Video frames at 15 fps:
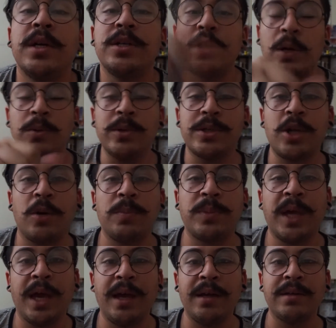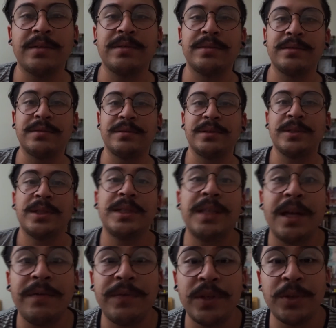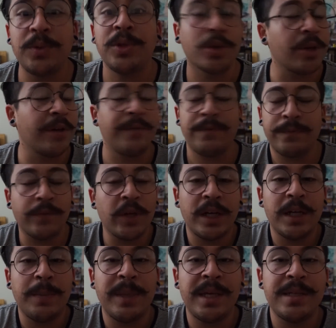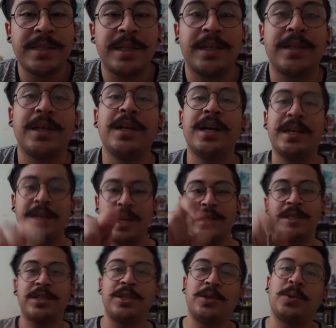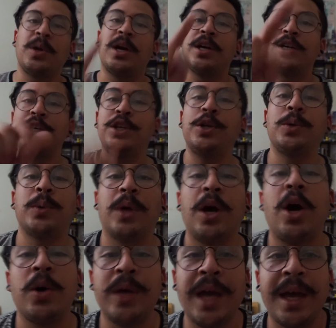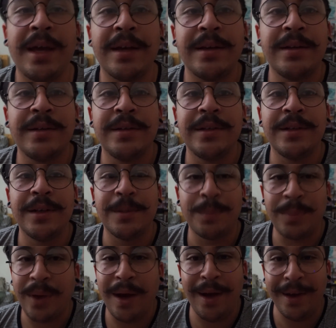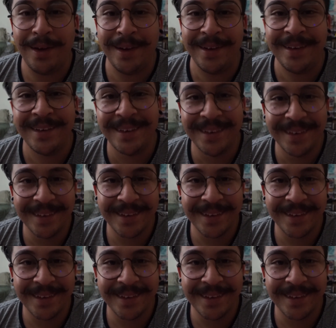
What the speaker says: Don't lose hope, okay? Love you. You're freaking amazing. Yes, you. Okay. Bye.